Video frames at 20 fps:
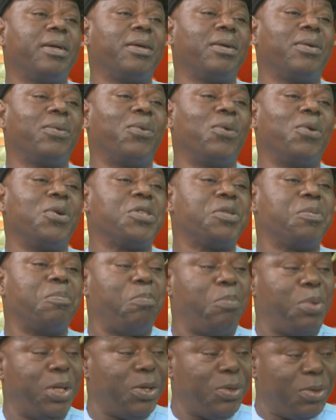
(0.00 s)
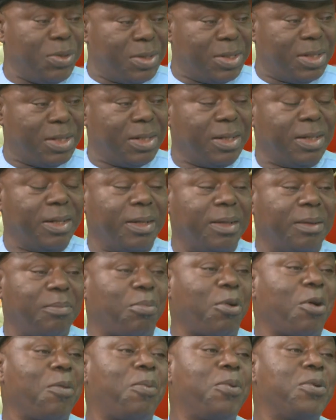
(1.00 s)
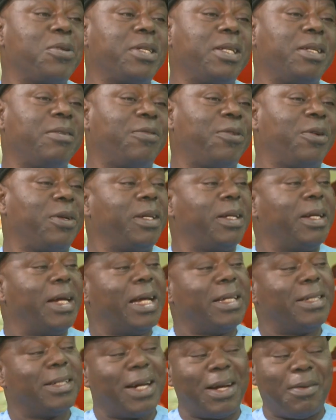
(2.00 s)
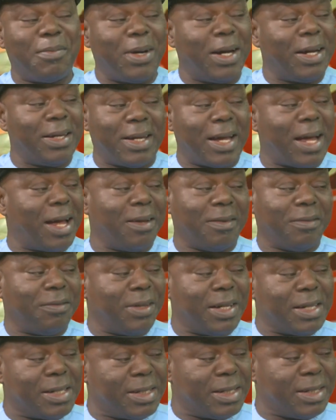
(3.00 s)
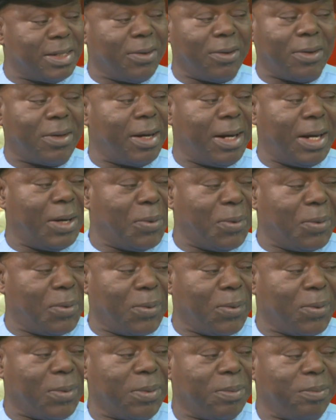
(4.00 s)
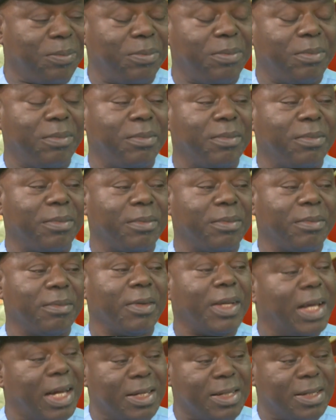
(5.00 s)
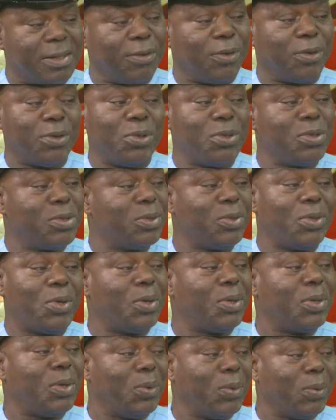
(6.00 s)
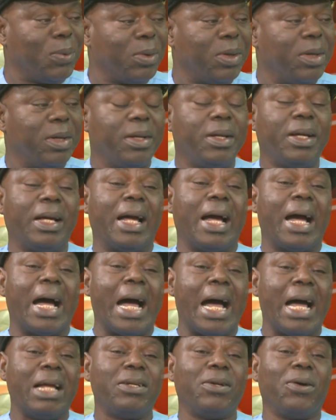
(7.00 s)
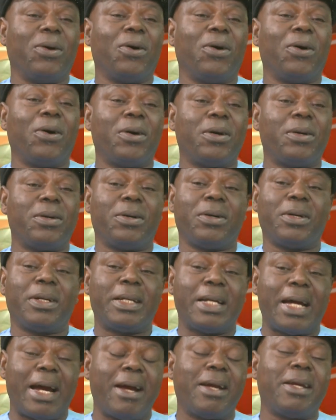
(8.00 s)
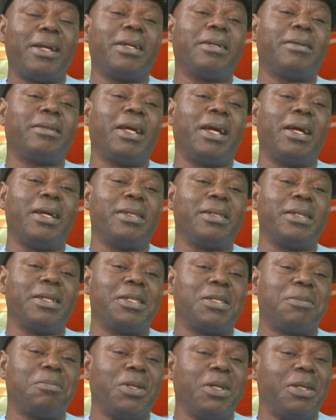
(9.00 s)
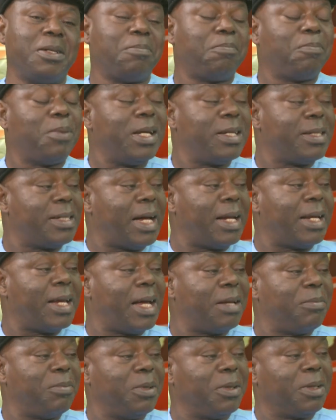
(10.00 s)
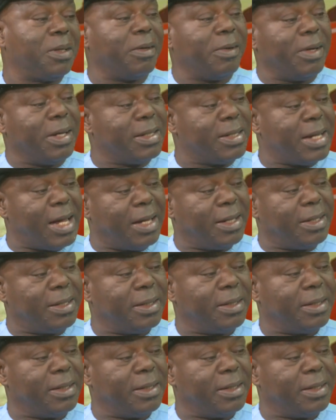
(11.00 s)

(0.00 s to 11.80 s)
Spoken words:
was built purposely for the Nigerian Maritime University, Okerenkuku. Yes, for those who don't know. And ordinarily, there is a place that has been created